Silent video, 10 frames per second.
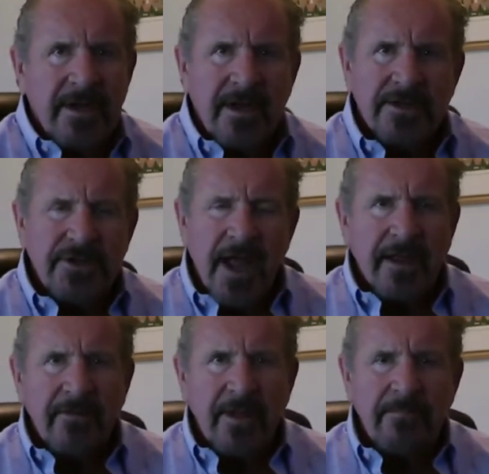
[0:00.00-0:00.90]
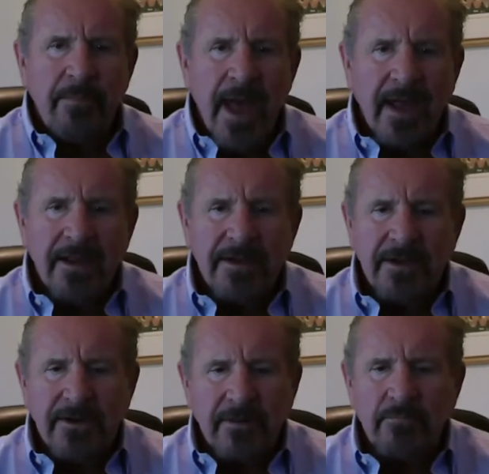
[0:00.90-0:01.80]
ejaculate back into
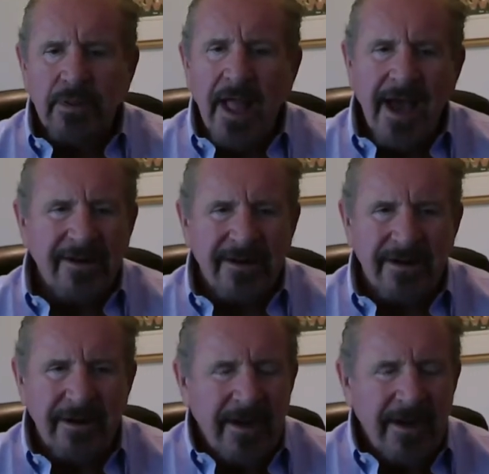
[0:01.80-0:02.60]
your bladder.